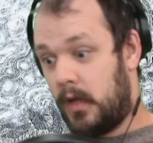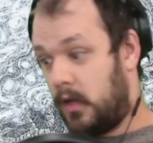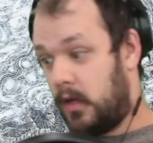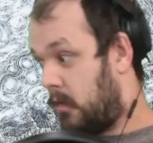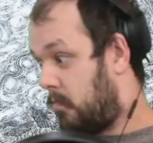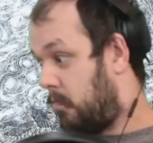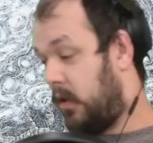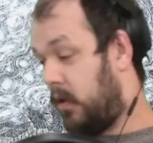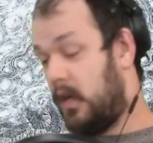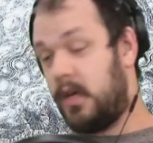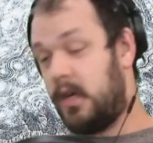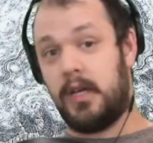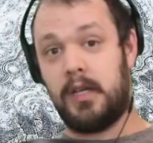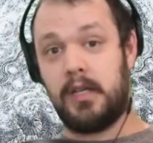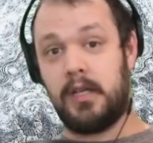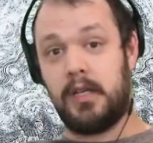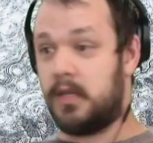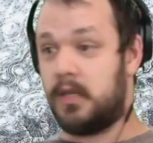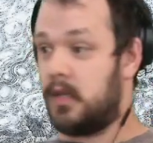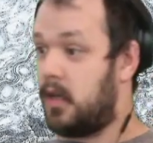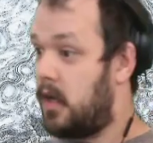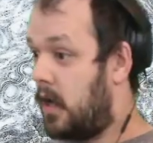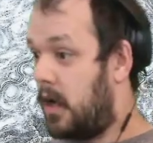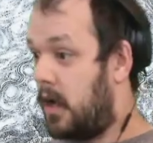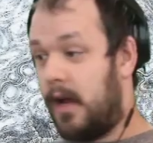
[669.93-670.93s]

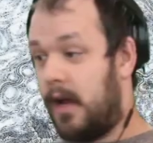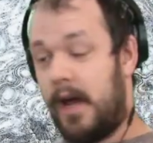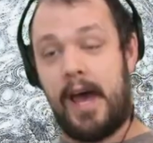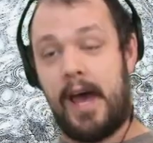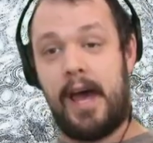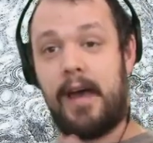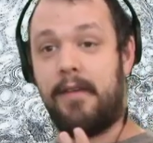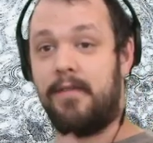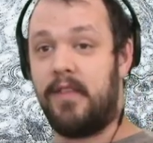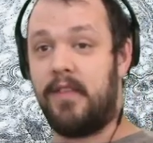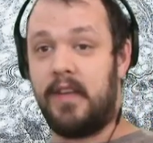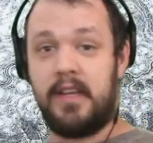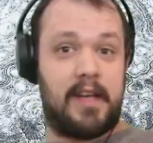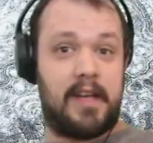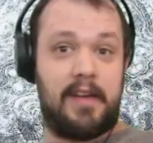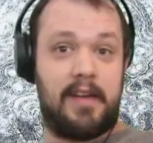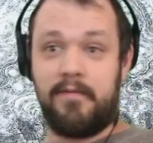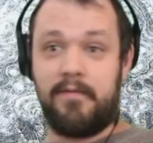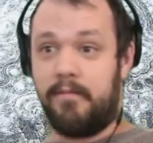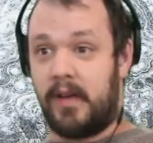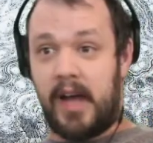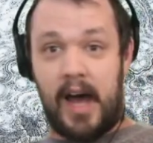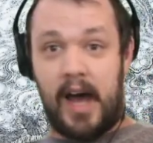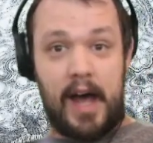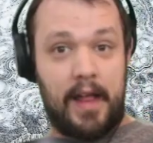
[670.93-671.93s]
please have these.
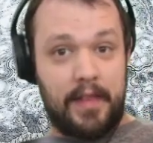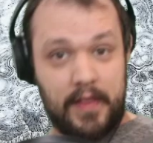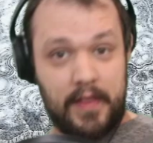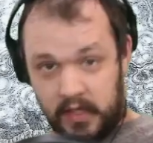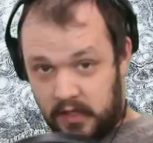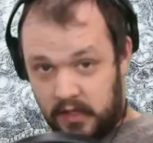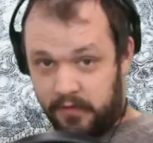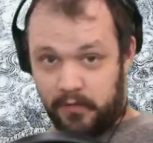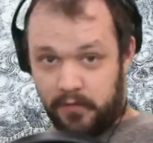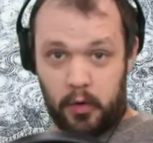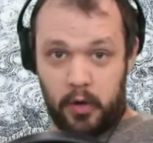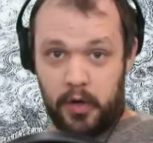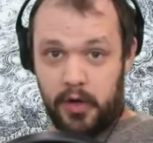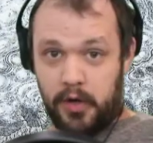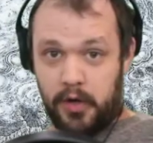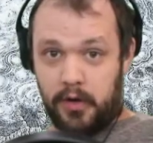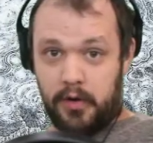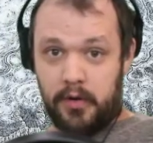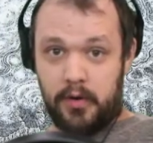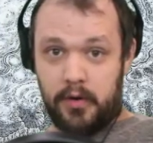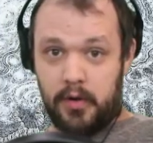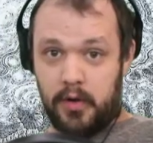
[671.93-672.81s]
I've got these for you.